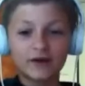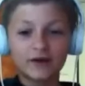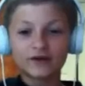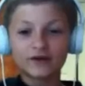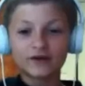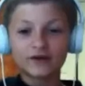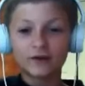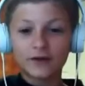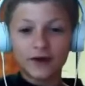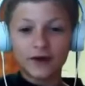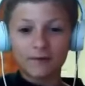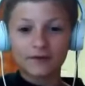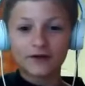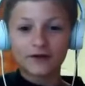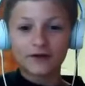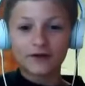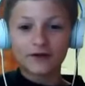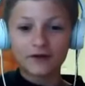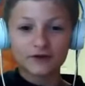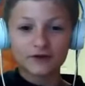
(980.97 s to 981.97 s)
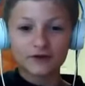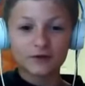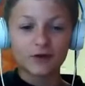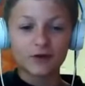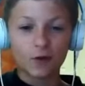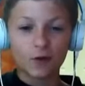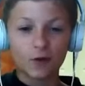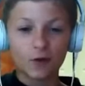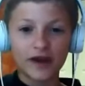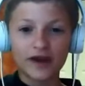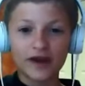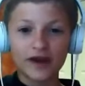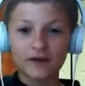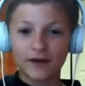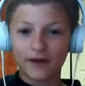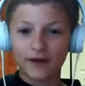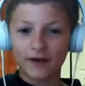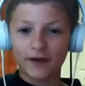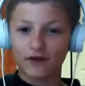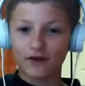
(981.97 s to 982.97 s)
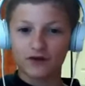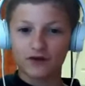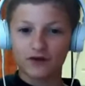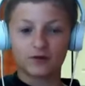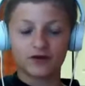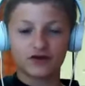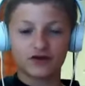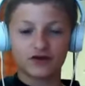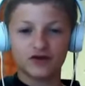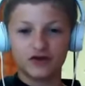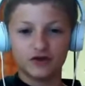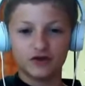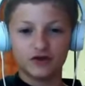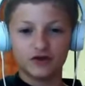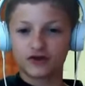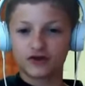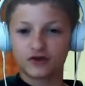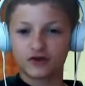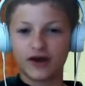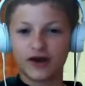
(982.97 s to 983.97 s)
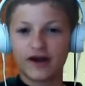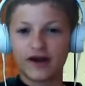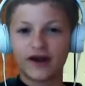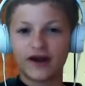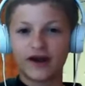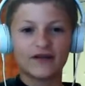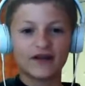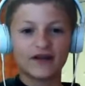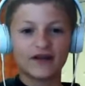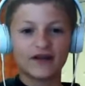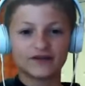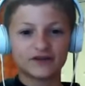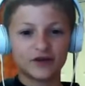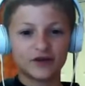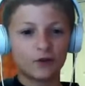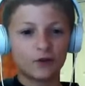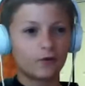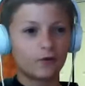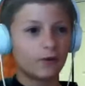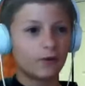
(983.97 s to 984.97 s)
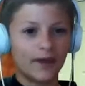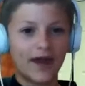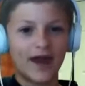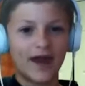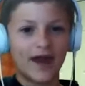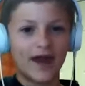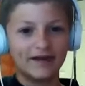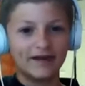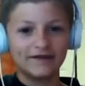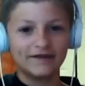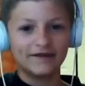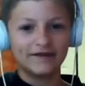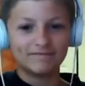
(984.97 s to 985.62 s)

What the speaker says: you had so many opportunities with the Wii to make first-person shooters great, and they still were bad.